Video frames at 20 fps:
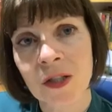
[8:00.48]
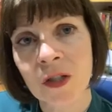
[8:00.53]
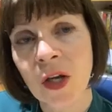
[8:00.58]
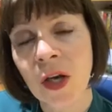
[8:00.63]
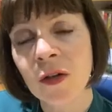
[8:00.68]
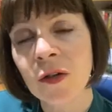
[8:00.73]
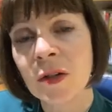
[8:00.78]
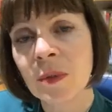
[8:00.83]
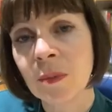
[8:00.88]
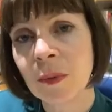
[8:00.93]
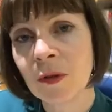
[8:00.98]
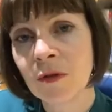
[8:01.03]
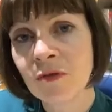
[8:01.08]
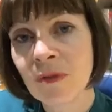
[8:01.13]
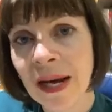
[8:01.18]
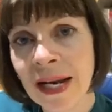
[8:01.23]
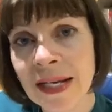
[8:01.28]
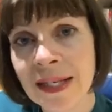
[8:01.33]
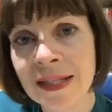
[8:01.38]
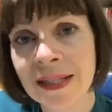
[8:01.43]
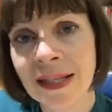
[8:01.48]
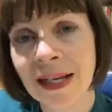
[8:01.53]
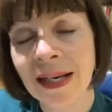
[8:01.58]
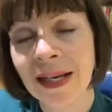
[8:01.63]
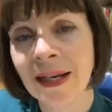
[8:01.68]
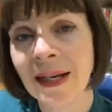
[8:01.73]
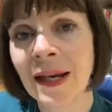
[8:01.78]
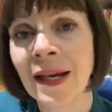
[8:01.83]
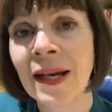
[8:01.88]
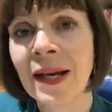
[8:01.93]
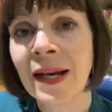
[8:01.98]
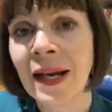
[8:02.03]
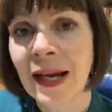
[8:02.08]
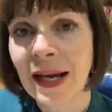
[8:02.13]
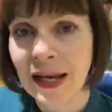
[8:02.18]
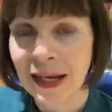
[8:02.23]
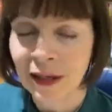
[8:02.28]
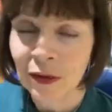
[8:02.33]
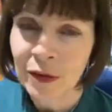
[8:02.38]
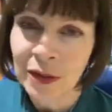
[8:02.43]
going to be raising
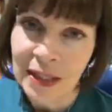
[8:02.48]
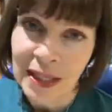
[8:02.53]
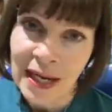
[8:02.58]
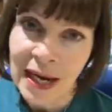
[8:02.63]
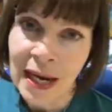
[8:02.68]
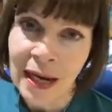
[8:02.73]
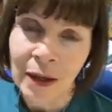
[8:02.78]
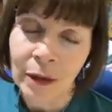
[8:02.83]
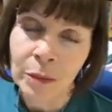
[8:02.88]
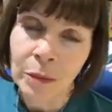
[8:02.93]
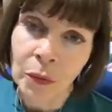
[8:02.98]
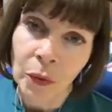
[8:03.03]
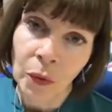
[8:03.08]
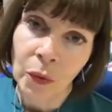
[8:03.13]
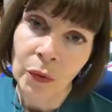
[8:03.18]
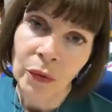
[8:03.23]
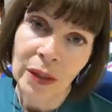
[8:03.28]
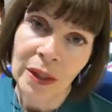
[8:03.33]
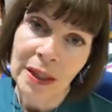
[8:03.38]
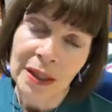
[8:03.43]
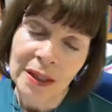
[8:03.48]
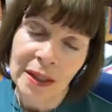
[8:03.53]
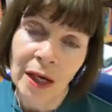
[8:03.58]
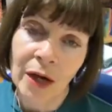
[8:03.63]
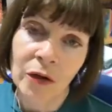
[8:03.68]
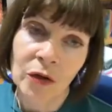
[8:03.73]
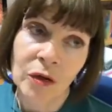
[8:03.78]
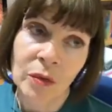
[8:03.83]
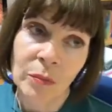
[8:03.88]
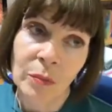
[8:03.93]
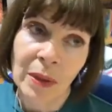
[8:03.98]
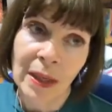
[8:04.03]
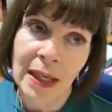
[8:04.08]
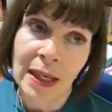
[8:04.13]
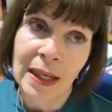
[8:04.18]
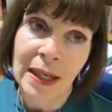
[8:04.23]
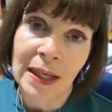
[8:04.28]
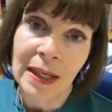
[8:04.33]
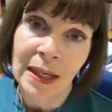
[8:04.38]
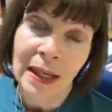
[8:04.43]
LDL more than it's going to
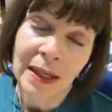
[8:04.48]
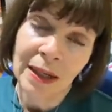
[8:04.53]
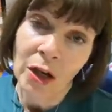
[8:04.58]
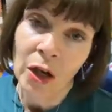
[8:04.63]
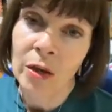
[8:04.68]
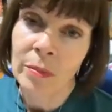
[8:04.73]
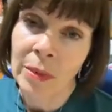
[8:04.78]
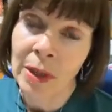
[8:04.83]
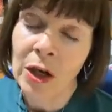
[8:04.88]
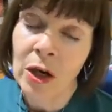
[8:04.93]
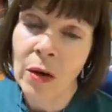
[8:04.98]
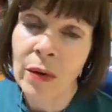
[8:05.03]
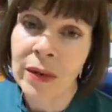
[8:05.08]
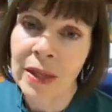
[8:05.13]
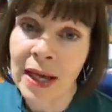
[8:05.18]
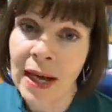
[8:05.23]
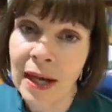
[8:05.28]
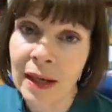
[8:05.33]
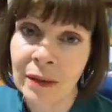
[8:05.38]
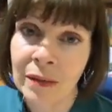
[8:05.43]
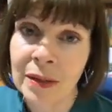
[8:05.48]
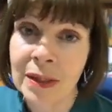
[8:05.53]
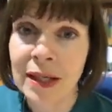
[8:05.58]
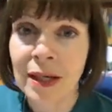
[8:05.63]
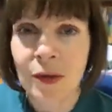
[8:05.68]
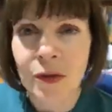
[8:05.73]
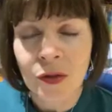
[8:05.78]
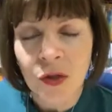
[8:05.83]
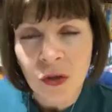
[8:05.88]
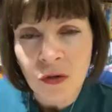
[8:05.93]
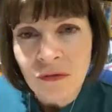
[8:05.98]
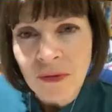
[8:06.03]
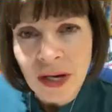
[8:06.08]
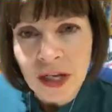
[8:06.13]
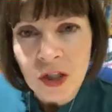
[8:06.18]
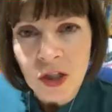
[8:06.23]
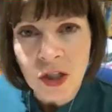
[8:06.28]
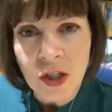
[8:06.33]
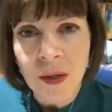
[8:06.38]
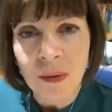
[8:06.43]
be, and going to be lowering the LDL. So the
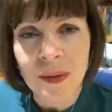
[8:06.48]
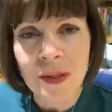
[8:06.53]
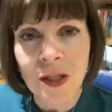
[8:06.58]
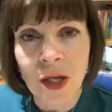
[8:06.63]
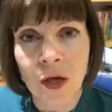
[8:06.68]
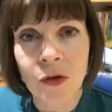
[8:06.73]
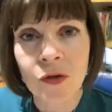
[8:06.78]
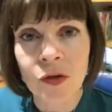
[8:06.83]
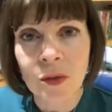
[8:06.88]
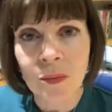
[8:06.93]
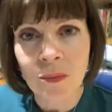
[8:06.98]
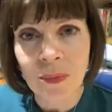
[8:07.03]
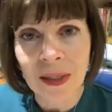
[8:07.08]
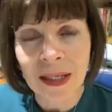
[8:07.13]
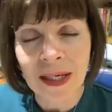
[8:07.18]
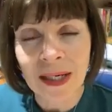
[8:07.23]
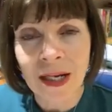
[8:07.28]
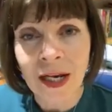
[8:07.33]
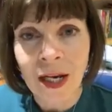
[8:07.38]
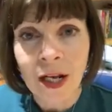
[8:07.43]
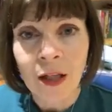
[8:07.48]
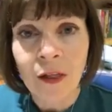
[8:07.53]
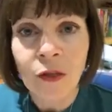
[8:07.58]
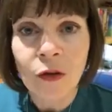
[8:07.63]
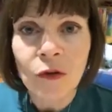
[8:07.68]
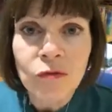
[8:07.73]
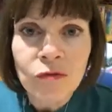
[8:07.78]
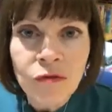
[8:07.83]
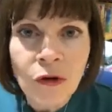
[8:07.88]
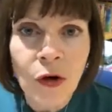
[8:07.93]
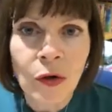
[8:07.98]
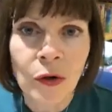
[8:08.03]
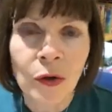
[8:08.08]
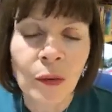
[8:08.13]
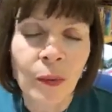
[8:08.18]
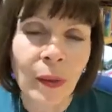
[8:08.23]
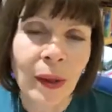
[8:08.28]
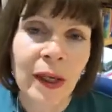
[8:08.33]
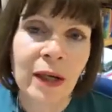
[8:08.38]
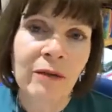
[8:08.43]
ratio is going to be the wrong
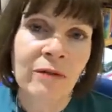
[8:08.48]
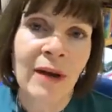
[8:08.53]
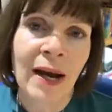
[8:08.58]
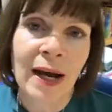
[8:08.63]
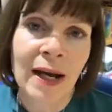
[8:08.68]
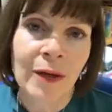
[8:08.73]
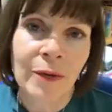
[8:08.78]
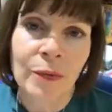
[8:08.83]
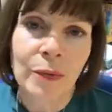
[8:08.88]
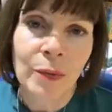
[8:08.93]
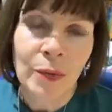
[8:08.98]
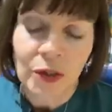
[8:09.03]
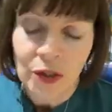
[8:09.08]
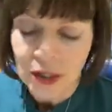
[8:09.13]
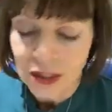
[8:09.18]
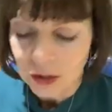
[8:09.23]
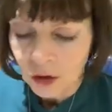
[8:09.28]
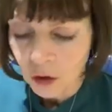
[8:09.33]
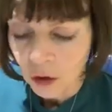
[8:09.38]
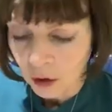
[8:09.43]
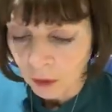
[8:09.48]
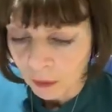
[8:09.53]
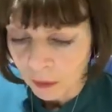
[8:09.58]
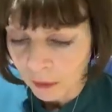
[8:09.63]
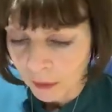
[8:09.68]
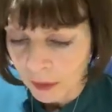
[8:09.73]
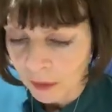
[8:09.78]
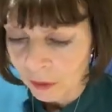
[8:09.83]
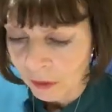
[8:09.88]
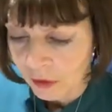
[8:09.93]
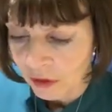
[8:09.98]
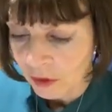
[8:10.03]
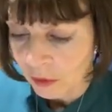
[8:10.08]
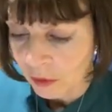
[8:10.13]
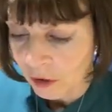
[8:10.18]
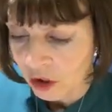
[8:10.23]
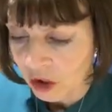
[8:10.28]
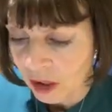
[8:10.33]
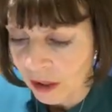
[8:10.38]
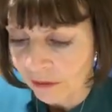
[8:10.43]
way round, which is not what we want to
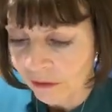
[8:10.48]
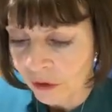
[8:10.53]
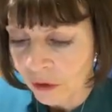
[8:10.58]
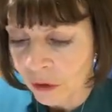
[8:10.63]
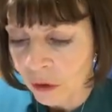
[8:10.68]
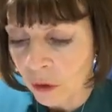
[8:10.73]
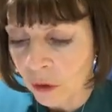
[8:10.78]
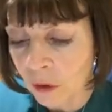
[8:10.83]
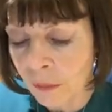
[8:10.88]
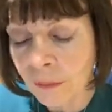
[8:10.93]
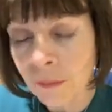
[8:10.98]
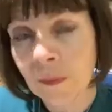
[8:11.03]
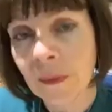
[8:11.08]
achieve at all.